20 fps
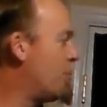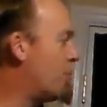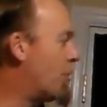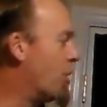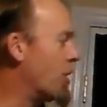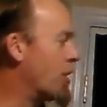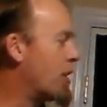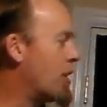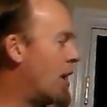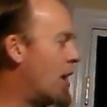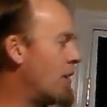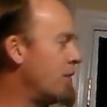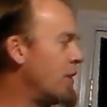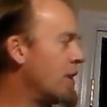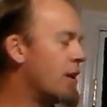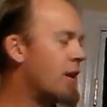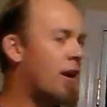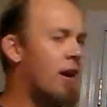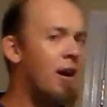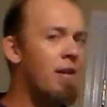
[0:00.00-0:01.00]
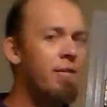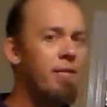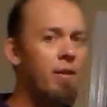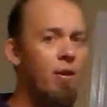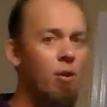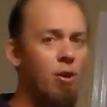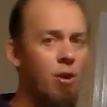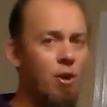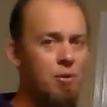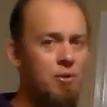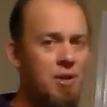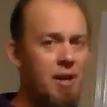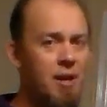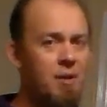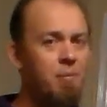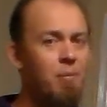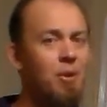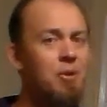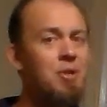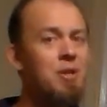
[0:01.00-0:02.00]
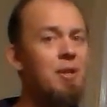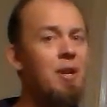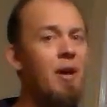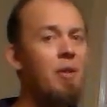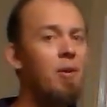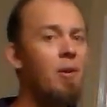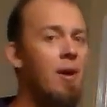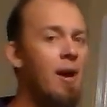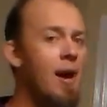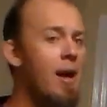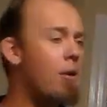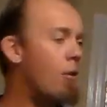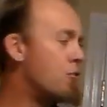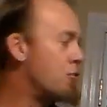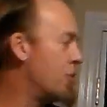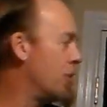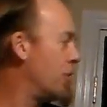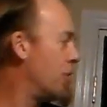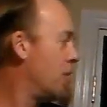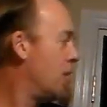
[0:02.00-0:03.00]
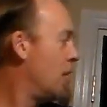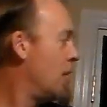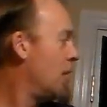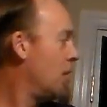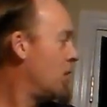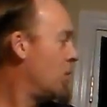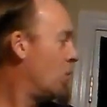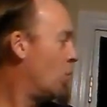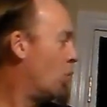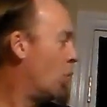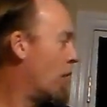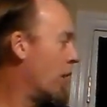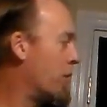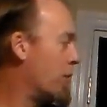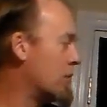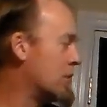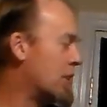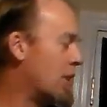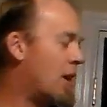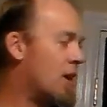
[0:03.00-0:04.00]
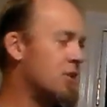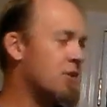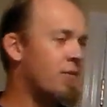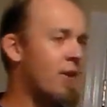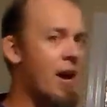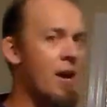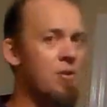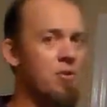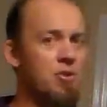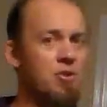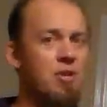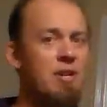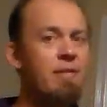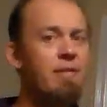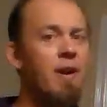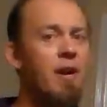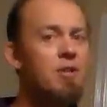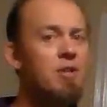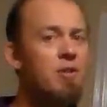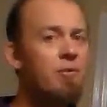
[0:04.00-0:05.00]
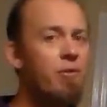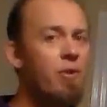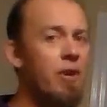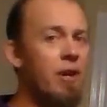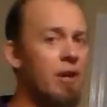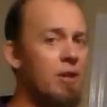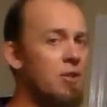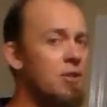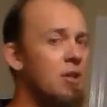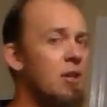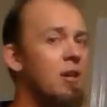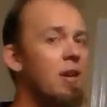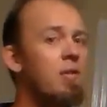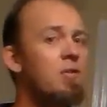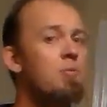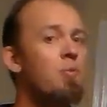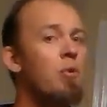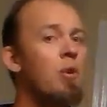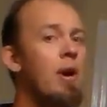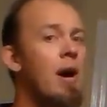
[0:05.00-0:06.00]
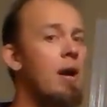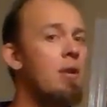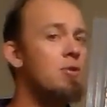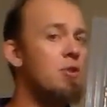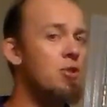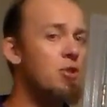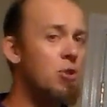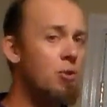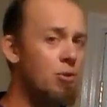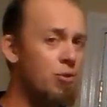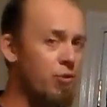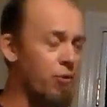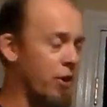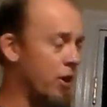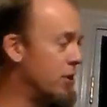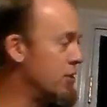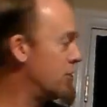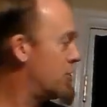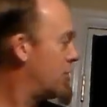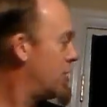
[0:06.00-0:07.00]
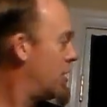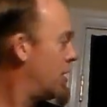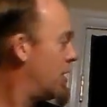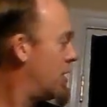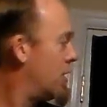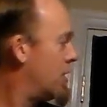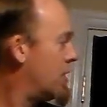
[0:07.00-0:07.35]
Markovnikov goes ahead and puts another hydrogen where there's lots of hydrogens. He finds his friends, he gives more hydrogens to his friends.